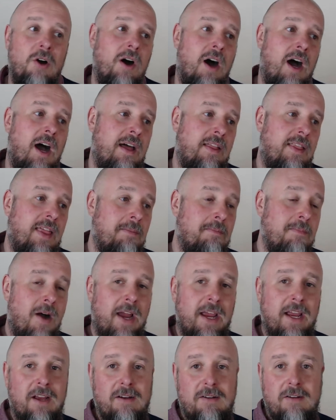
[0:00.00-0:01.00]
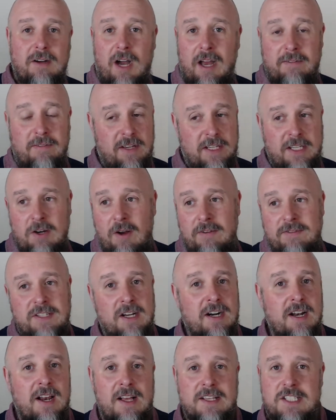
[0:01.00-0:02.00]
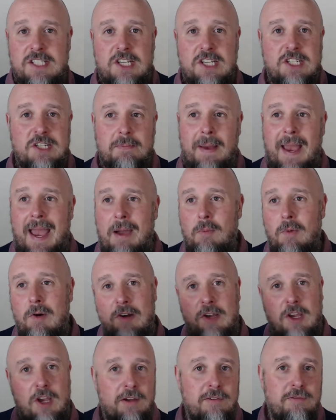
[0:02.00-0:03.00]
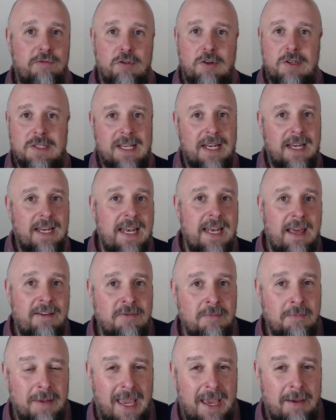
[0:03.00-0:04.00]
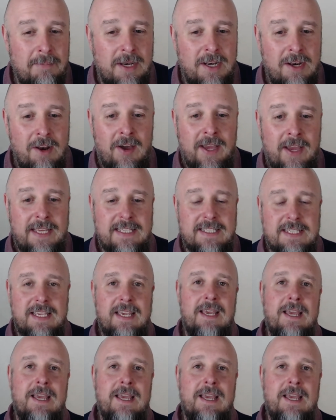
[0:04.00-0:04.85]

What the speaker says: I've done classes in Japan where I go through till 11 p.m. at night.